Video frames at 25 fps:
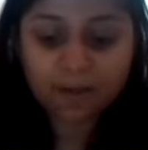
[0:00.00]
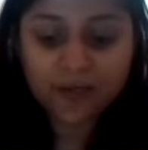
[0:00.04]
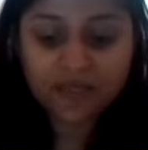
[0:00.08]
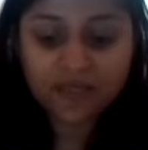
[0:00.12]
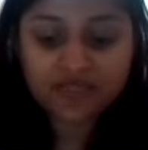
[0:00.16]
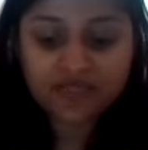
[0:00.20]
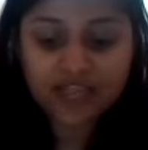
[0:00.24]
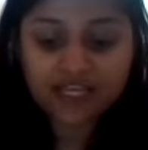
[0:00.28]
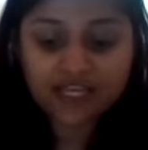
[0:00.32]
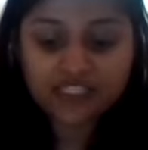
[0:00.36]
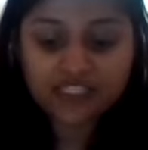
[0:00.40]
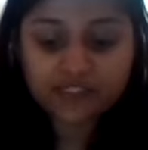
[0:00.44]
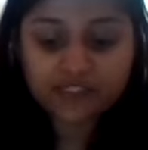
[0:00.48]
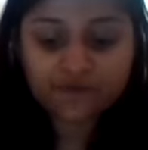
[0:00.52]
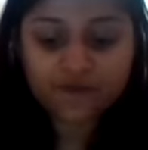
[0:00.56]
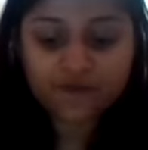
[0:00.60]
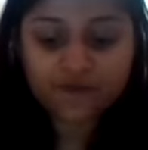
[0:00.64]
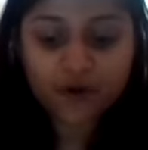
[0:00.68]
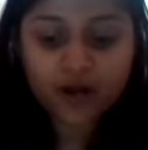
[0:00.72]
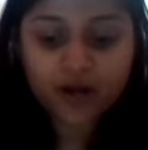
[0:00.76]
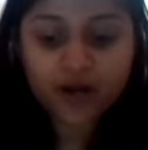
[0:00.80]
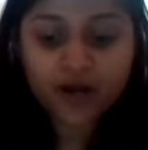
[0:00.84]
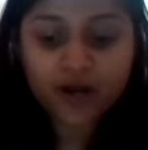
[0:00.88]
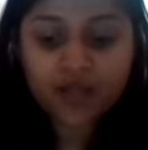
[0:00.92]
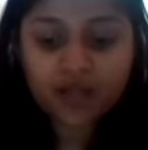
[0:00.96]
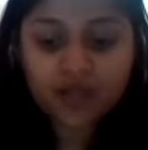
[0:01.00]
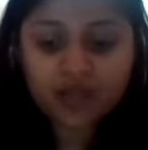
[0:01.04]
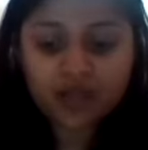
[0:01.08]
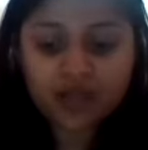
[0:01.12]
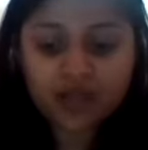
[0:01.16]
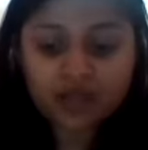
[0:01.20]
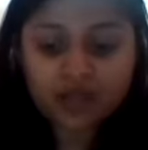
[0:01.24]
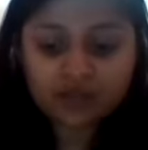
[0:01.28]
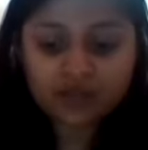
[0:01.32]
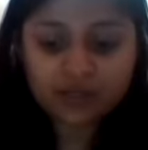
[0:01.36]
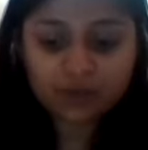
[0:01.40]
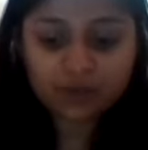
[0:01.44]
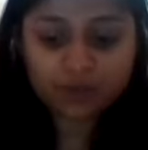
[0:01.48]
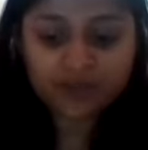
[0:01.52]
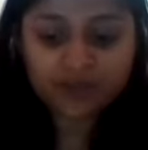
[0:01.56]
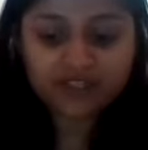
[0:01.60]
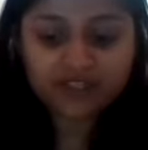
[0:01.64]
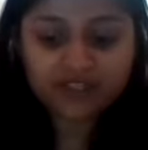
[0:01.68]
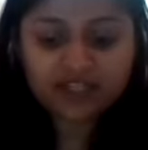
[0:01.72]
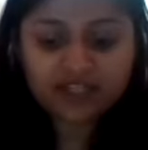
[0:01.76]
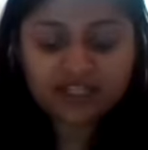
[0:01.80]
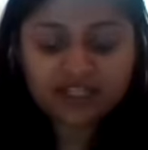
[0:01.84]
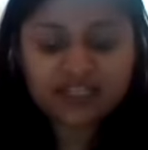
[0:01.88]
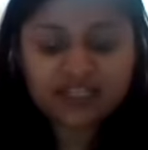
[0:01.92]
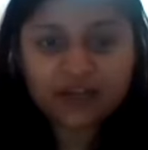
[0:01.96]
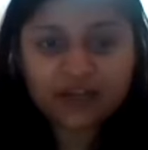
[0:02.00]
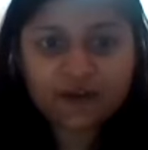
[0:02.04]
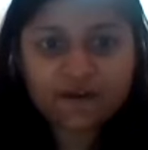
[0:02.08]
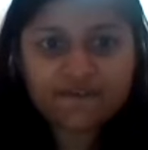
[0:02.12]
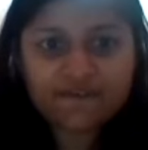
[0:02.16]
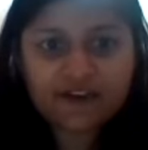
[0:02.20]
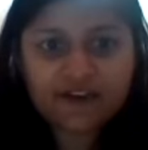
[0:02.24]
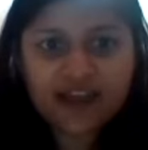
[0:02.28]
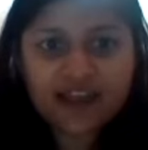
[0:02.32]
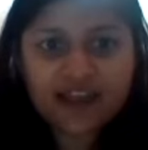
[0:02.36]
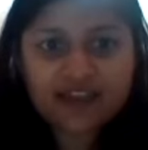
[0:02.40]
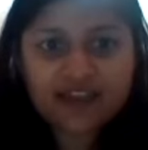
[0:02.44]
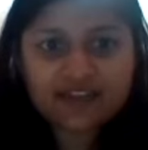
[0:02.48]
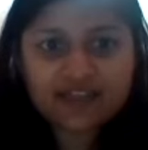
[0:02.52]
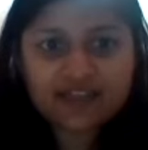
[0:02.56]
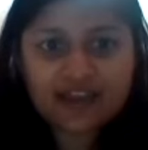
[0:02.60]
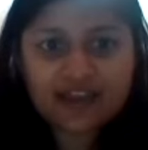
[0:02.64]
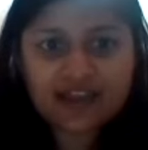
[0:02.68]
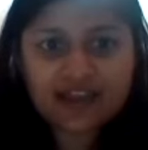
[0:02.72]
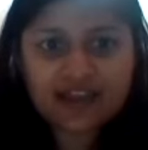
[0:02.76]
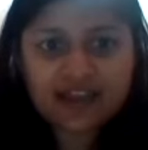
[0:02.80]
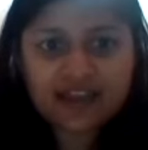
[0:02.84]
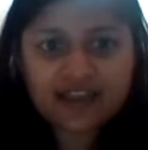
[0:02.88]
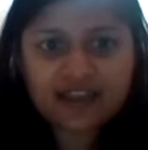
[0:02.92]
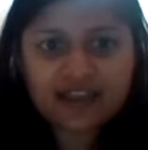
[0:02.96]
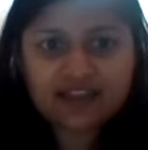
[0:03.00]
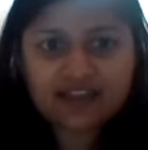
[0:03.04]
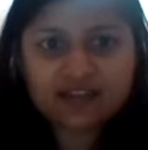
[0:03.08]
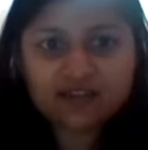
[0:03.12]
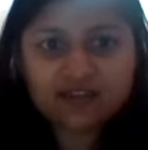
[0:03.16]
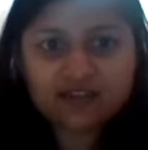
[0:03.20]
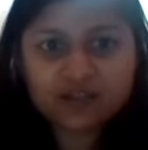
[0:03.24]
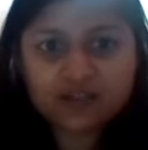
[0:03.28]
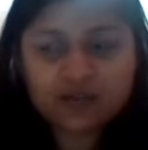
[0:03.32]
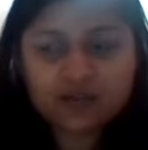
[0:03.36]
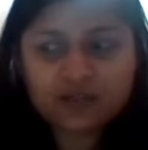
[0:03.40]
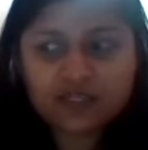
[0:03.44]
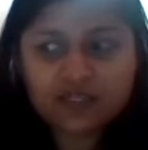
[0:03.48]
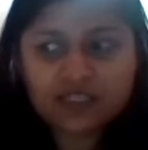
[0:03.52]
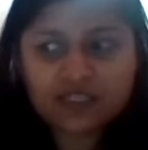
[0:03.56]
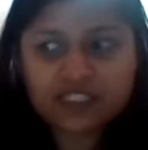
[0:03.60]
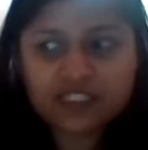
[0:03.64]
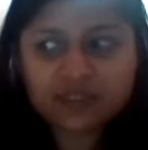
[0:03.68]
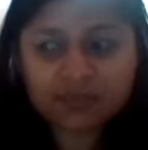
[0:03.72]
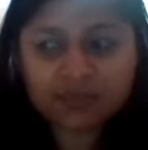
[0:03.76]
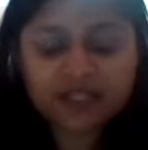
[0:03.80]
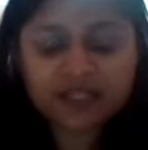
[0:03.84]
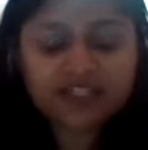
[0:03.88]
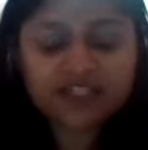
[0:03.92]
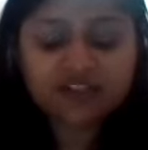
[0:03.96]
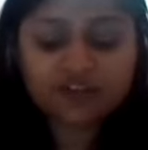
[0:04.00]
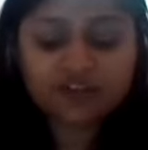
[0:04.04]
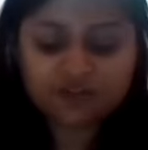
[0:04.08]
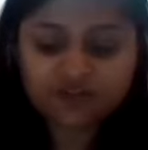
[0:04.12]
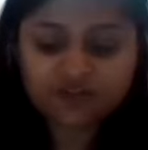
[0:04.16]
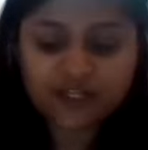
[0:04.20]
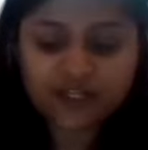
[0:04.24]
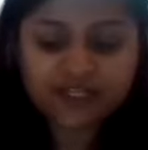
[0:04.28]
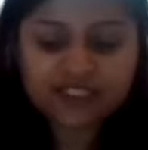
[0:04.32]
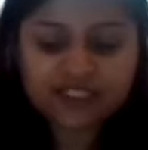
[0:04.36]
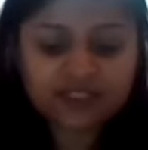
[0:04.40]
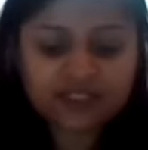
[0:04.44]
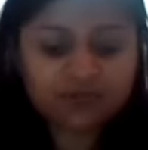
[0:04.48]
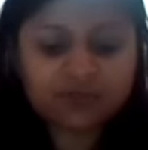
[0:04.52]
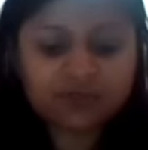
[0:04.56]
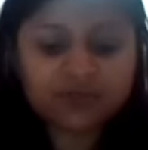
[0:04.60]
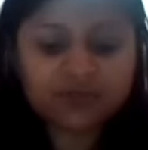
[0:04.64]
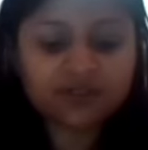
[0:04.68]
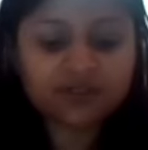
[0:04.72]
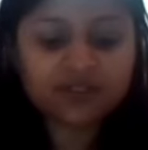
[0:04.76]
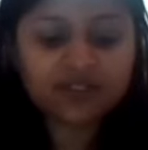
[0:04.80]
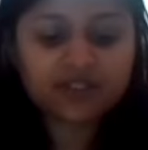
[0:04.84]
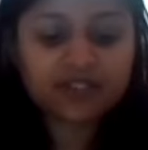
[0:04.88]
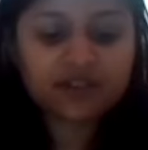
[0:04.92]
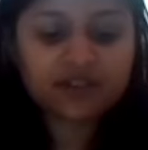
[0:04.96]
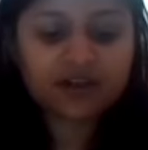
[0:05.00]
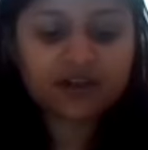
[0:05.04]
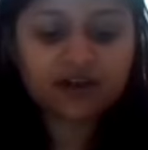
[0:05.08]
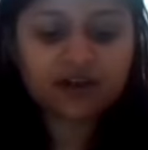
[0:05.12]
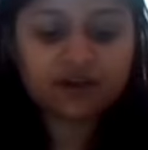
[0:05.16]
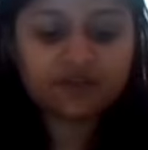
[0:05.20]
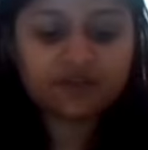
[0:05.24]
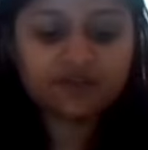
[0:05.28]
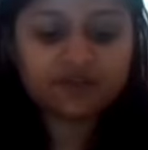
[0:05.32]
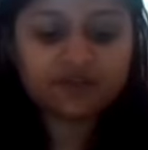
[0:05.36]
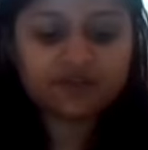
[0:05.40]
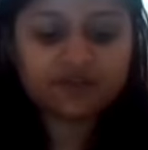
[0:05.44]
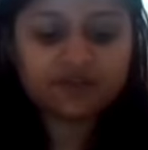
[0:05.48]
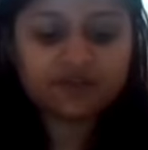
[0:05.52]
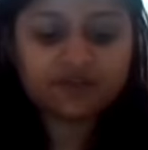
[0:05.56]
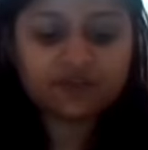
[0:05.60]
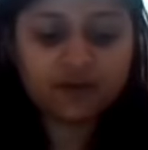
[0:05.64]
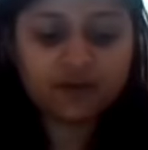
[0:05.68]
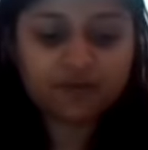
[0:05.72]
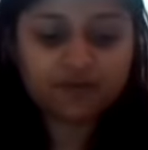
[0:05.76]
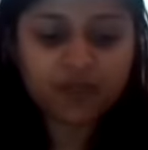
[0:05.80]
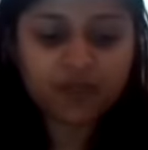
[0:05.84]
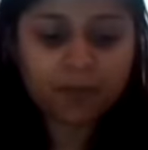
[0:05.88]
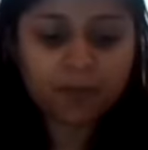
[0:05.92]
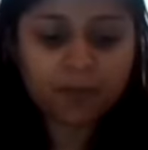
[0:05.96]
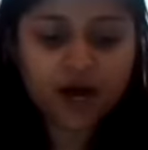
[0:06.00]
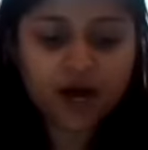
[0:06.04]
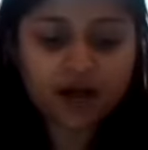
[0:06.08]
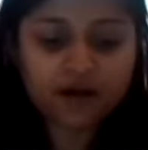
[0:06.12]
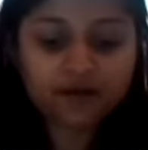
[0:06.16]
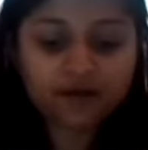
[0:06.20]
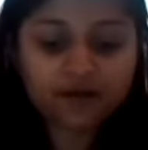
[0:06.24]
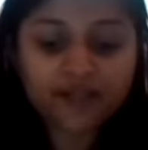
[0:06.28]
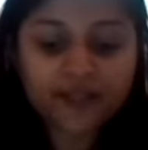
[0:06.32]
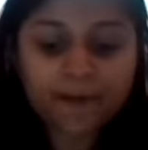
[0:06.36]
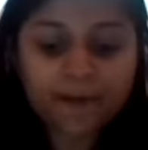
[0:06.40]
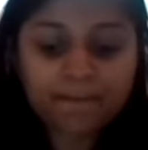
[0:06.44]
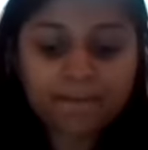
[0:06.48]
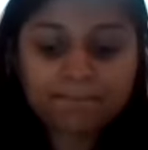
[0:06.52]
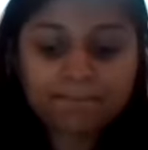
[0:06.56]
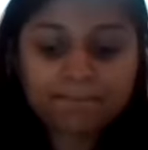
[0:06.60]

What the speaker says: But thanks for really clarifying that and explaining the flexibility of the modeling.